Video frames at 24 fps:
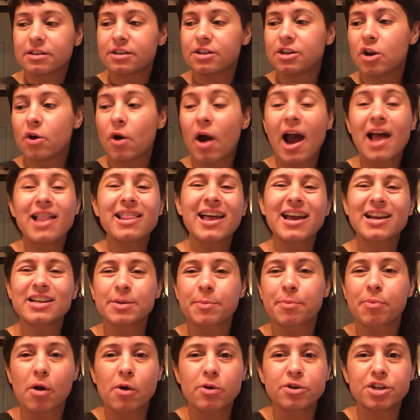you know, I like to
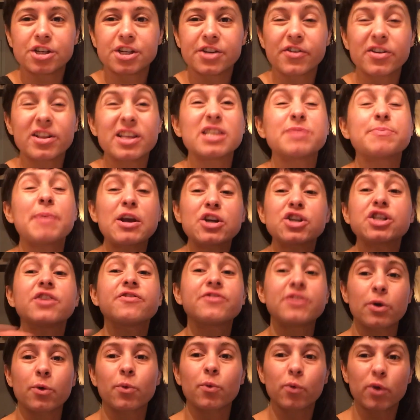approach it differently, especially if
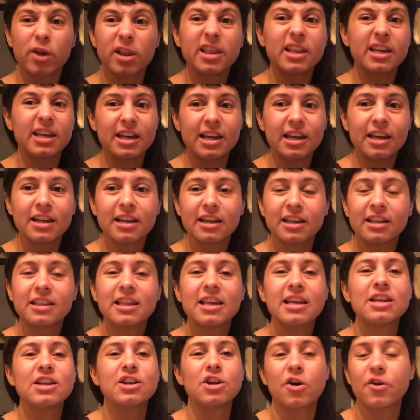they're really,
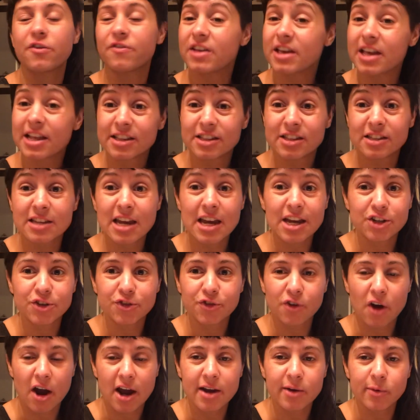you know, if they get stage
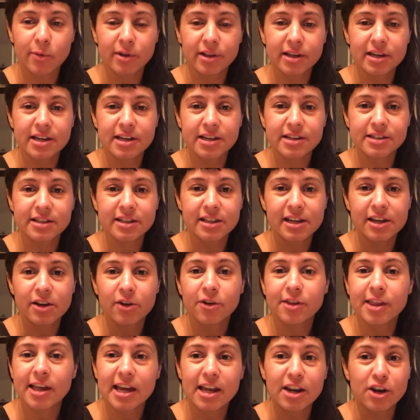fright really easily
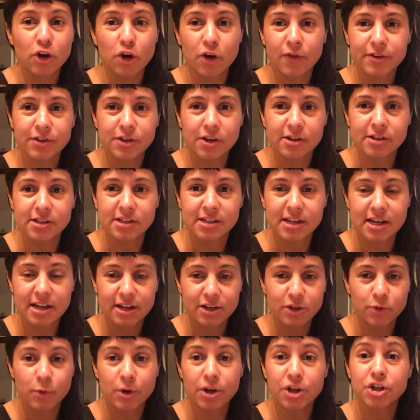or they get nervous on
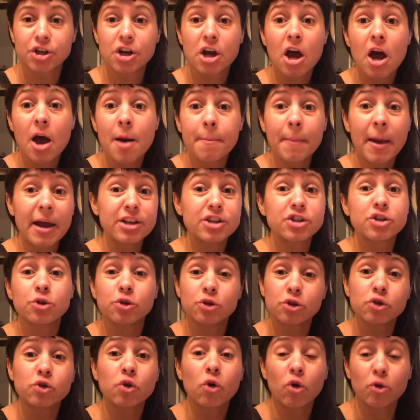stage, which my
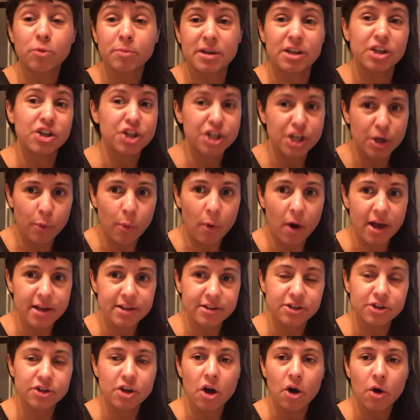student told me she
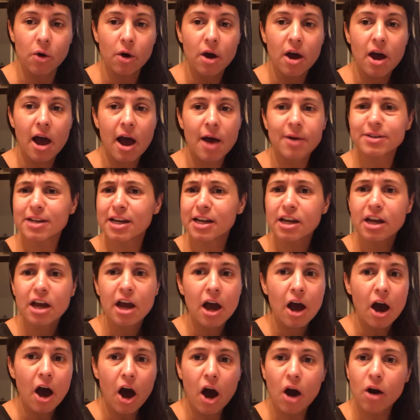was. So I was like,
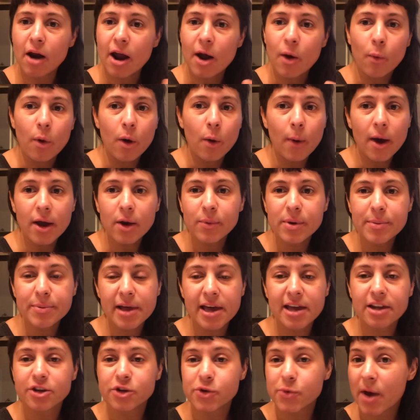all right, well, why don't we
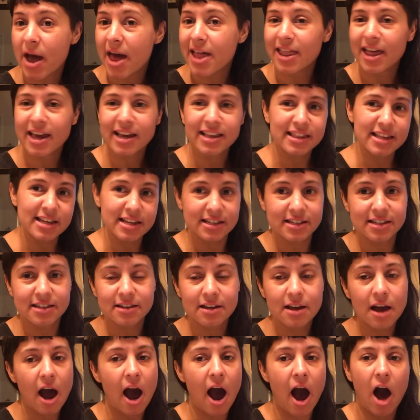play a duet like
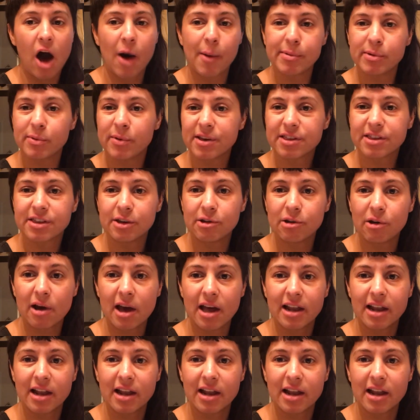this? I'll be with you